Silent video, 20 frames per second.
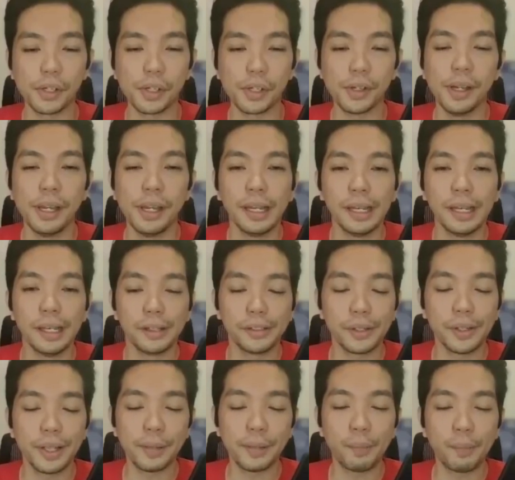so
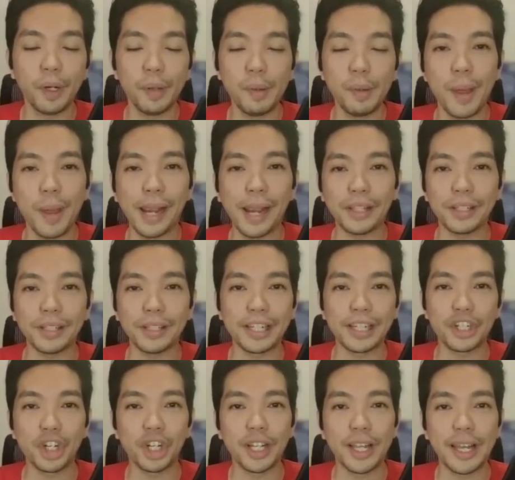so like bring me back to like
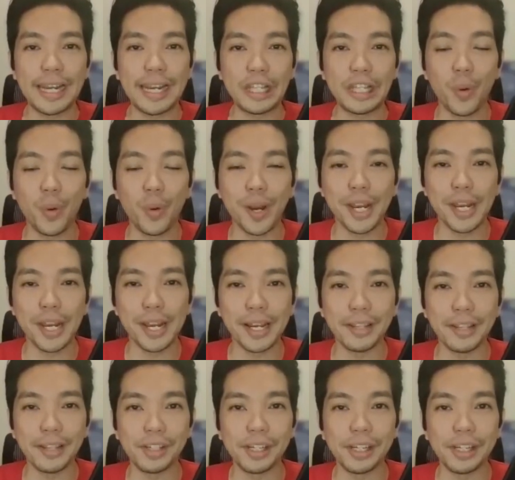back to July, July,
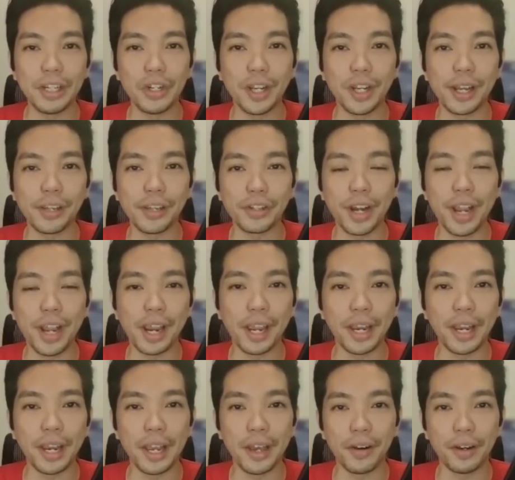2019. You guys are
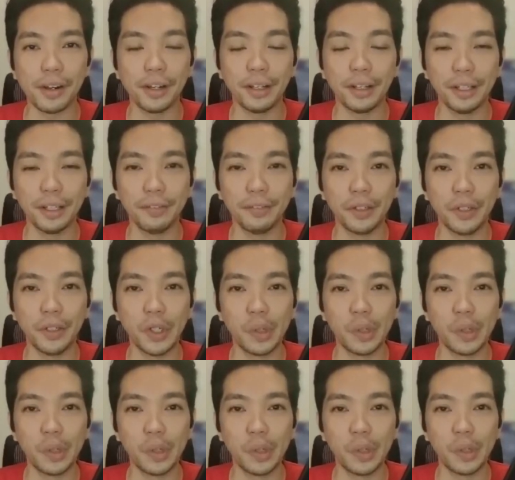hanging out in the living
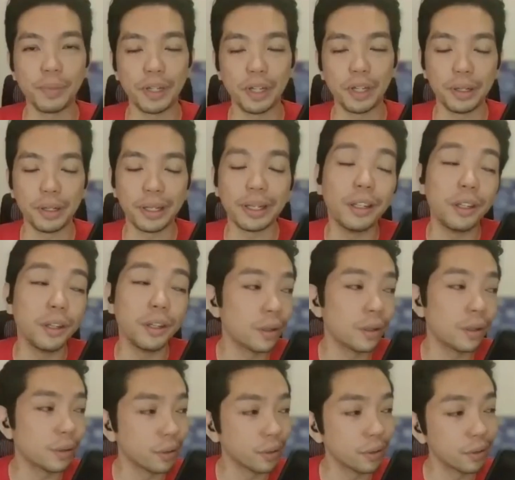room or something. You're like,
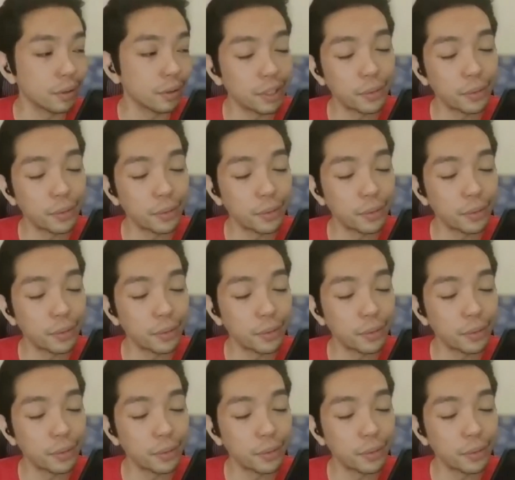yo, you.